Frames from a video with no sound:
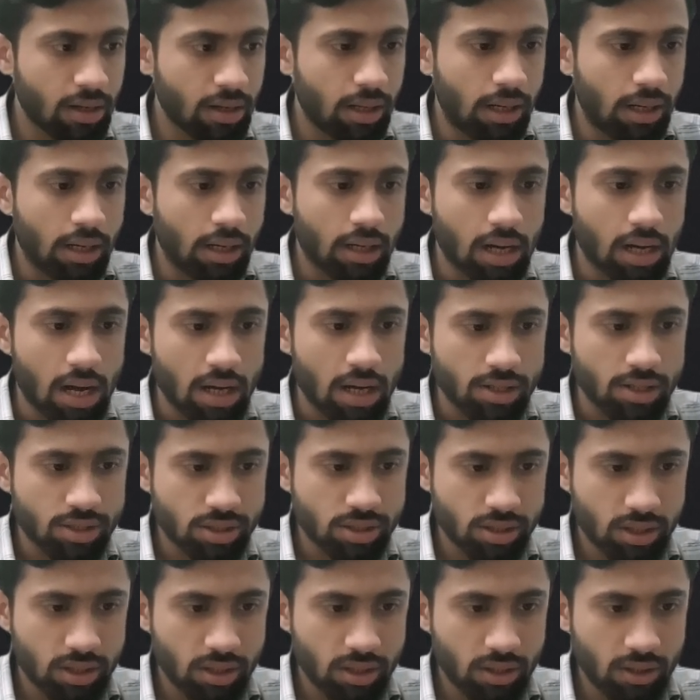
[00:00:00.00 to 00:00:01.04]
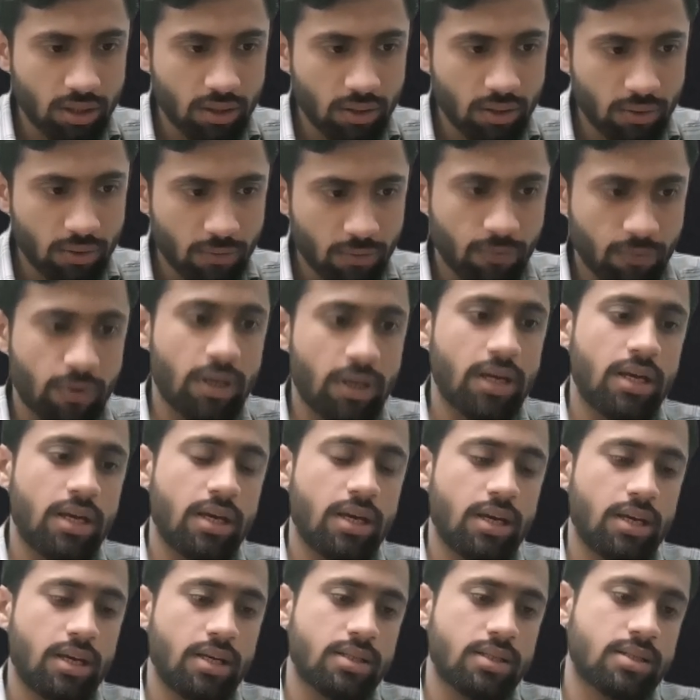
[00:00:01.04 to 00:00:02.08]
Kashif
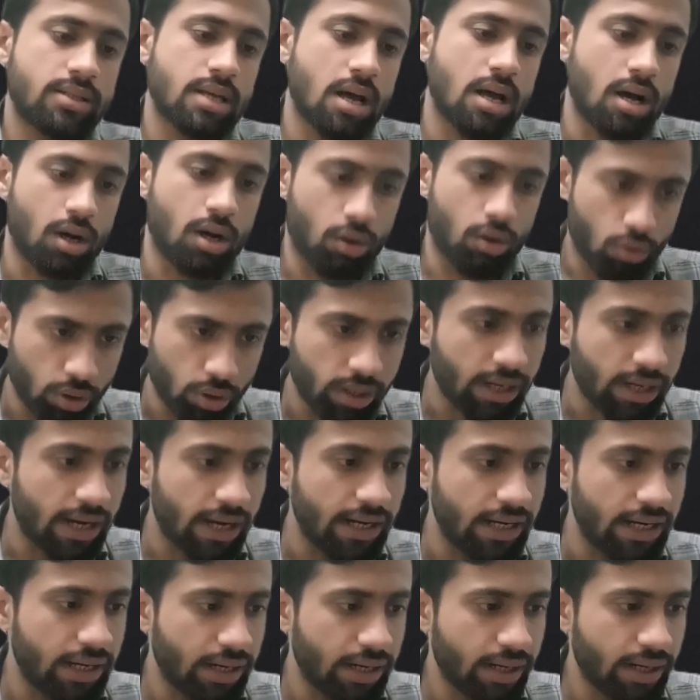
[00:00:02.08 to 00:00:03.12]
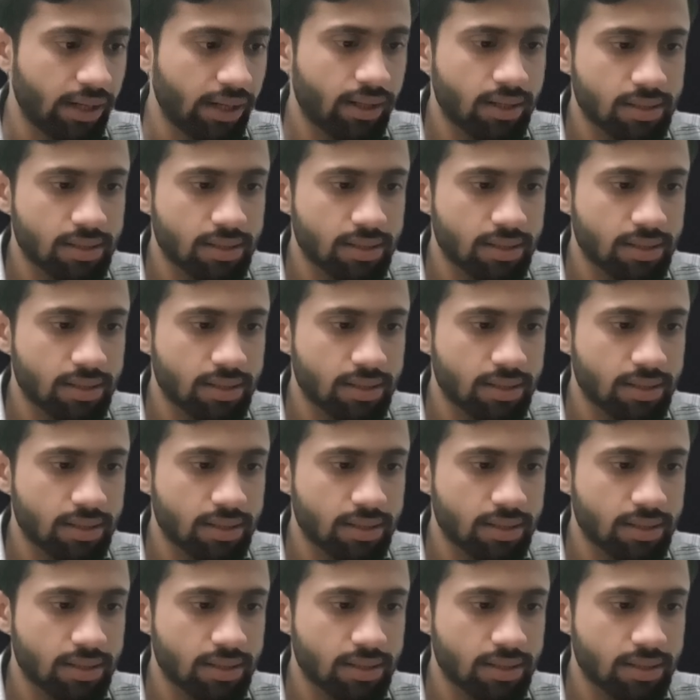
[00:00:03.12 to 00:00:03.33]
is a good candidate.